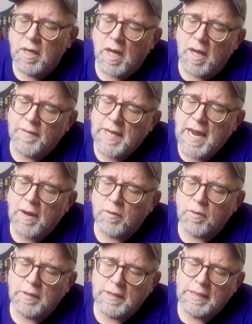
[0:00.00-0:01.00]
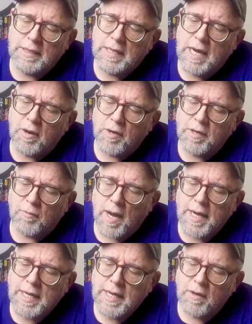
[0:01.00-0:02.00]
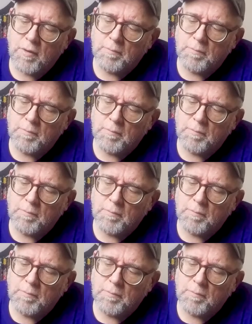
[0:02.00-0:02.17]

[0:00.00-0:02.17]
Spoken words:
on the outer area right here,